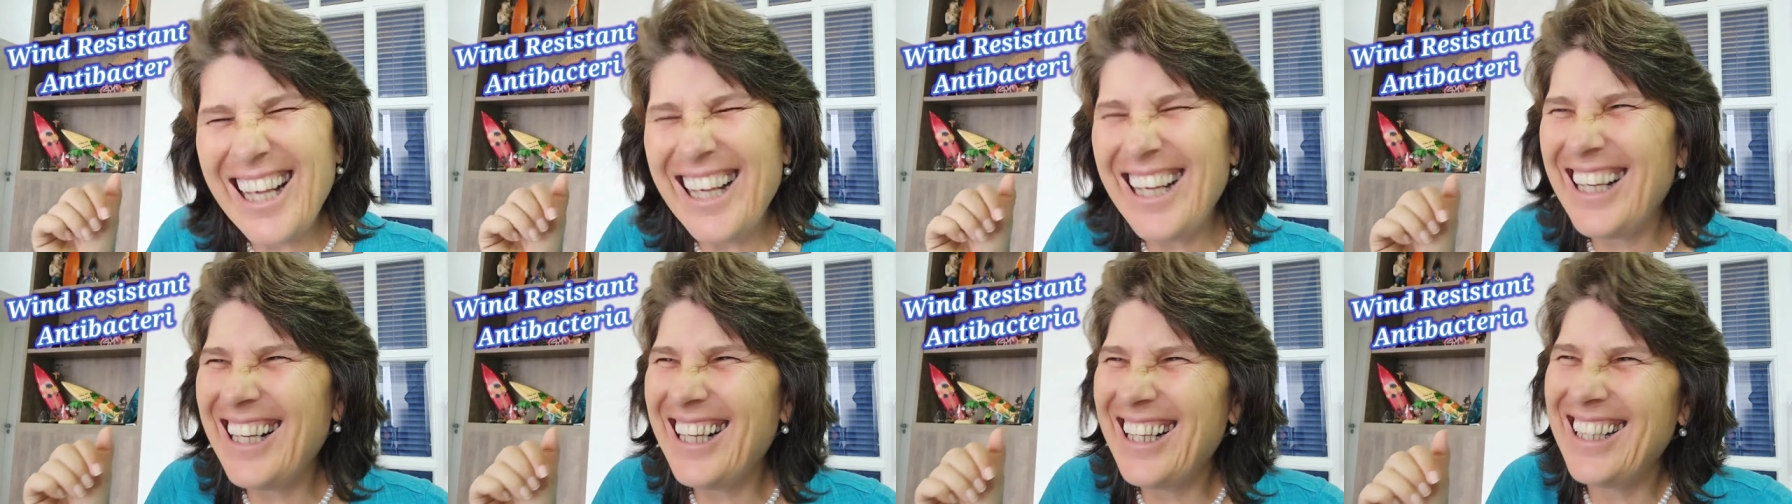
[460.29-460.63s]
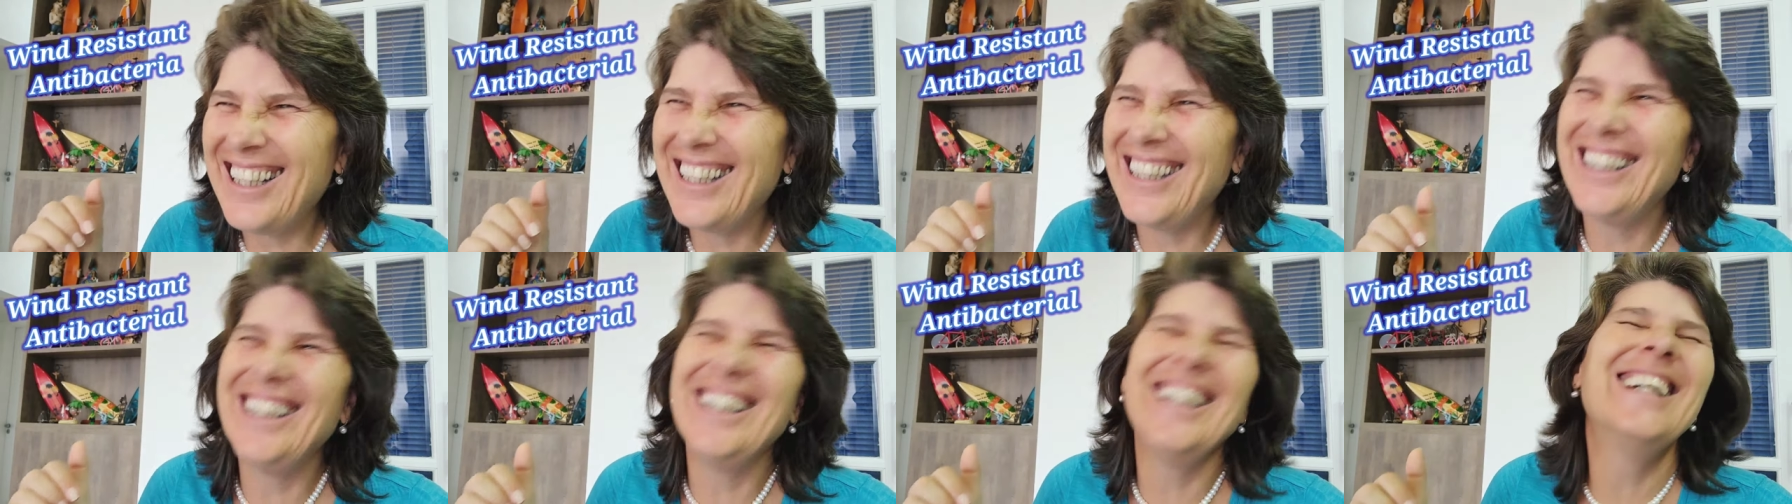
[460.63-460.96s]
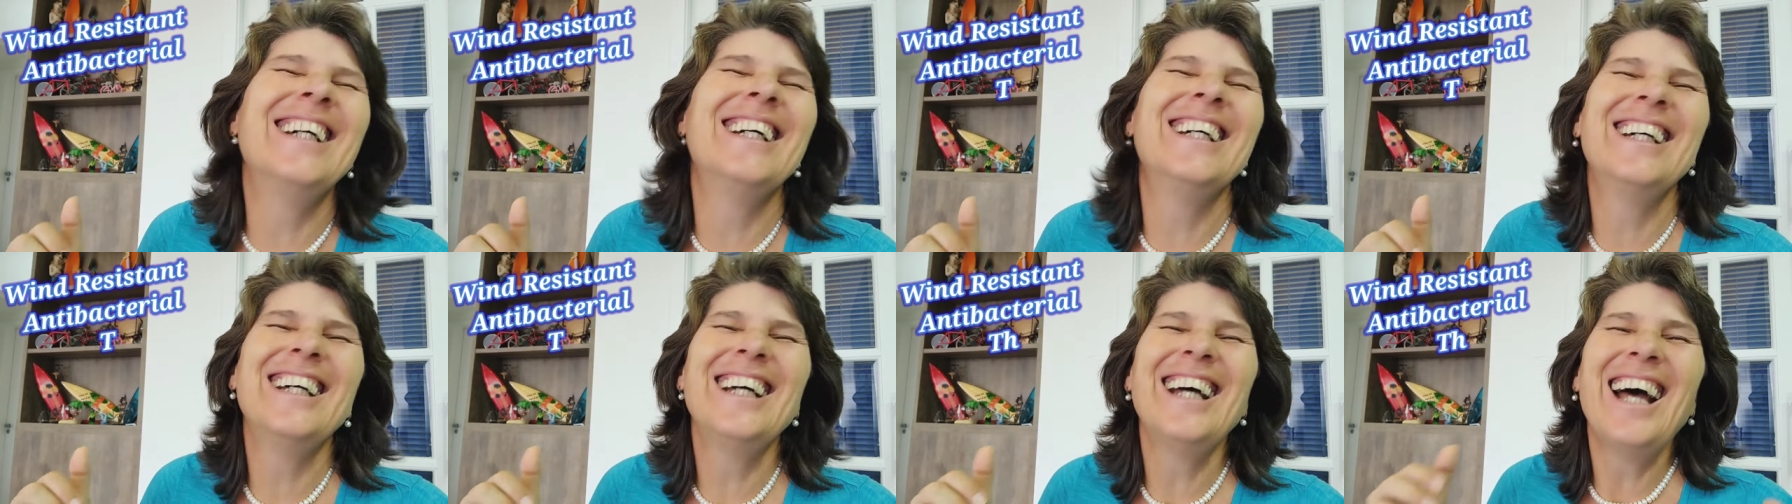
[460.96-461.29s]

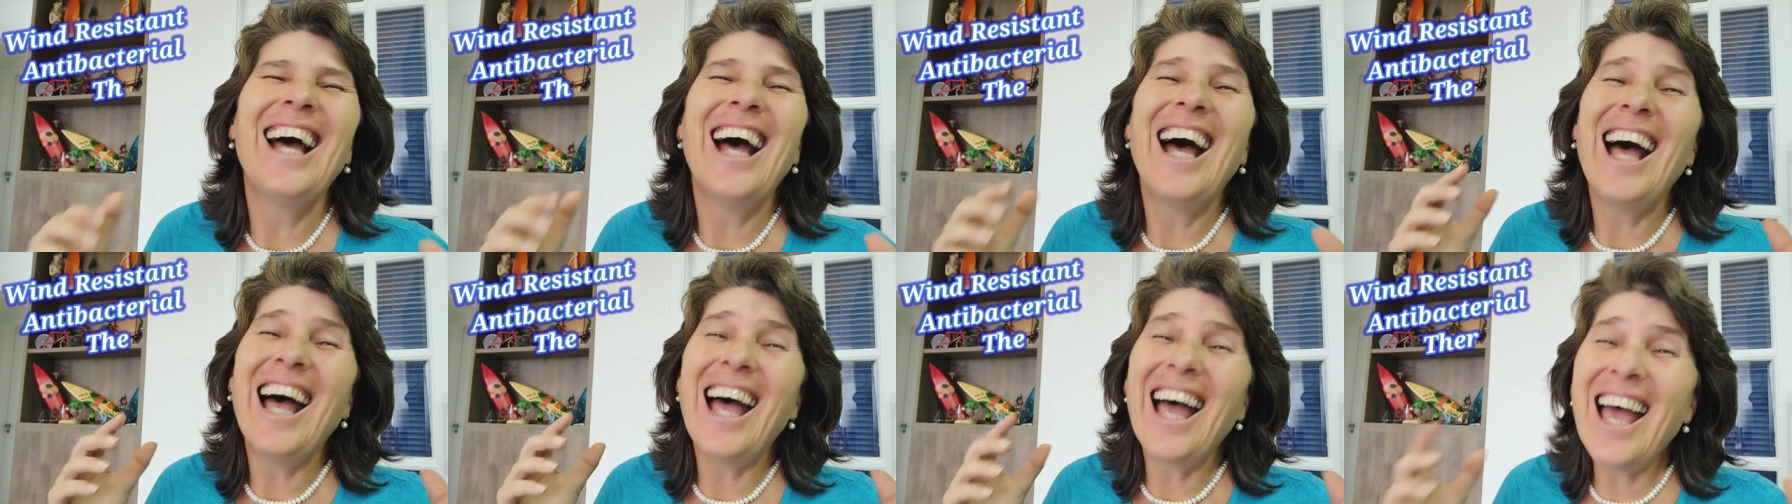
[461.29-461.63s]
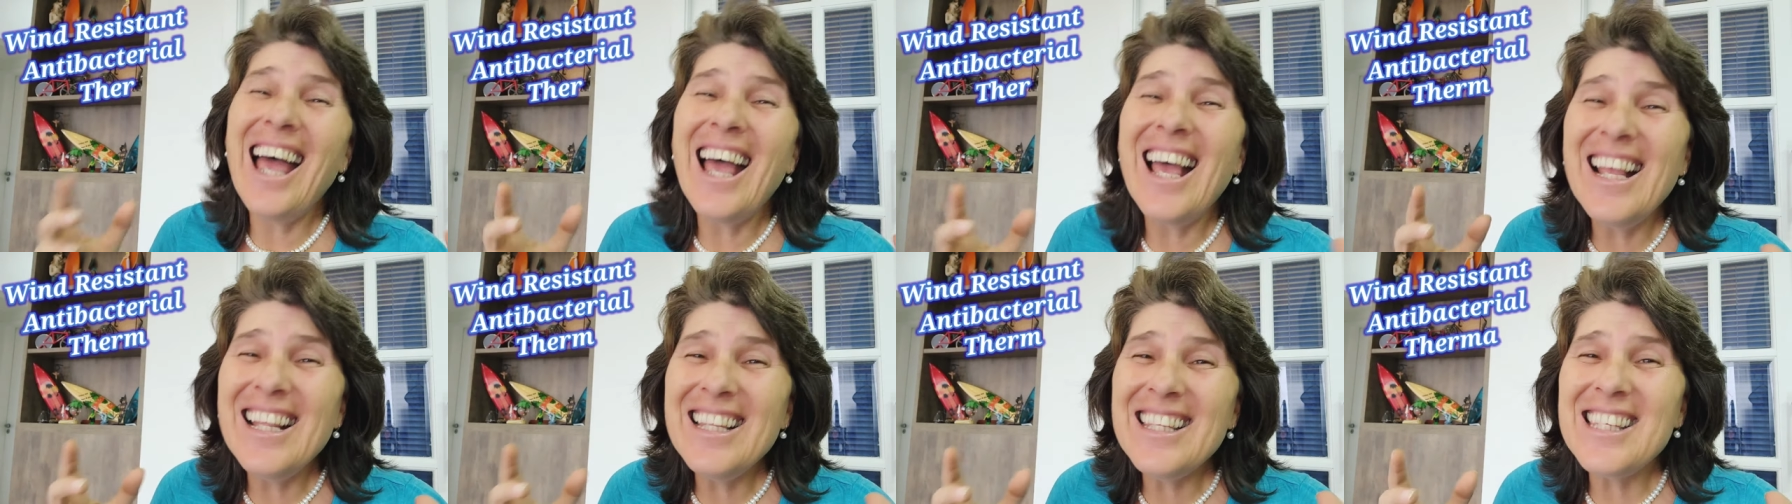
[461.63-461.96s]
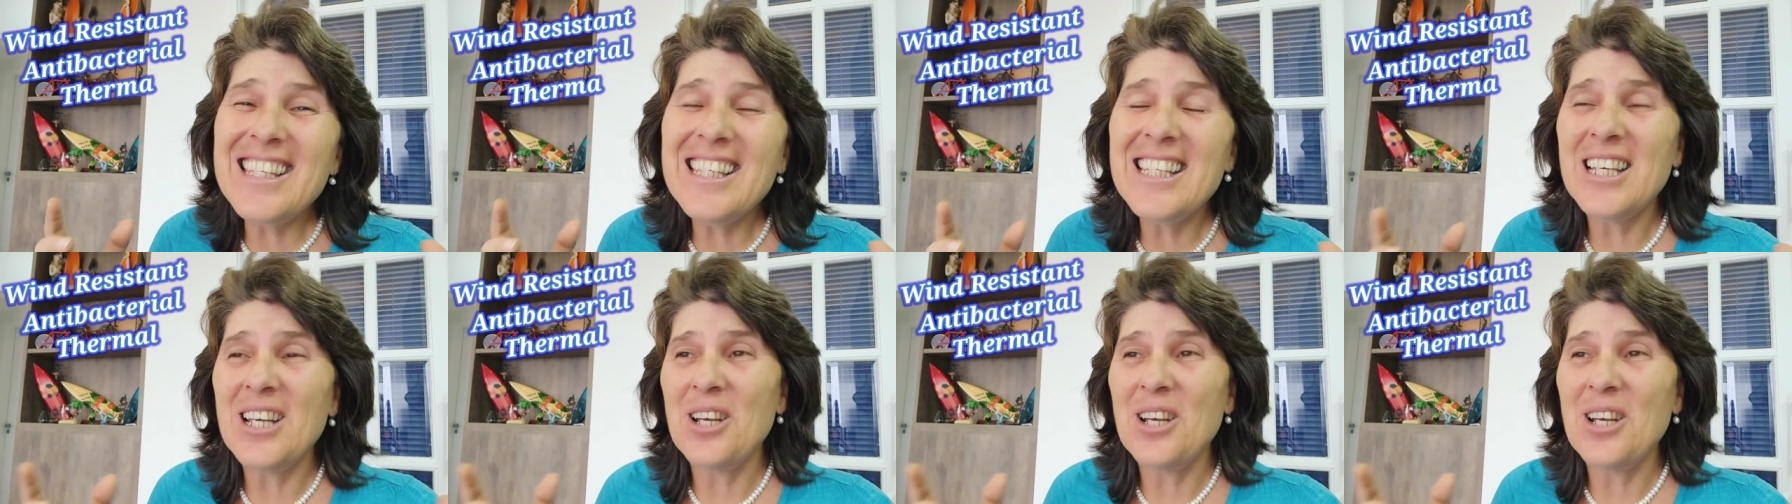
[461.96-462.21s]
and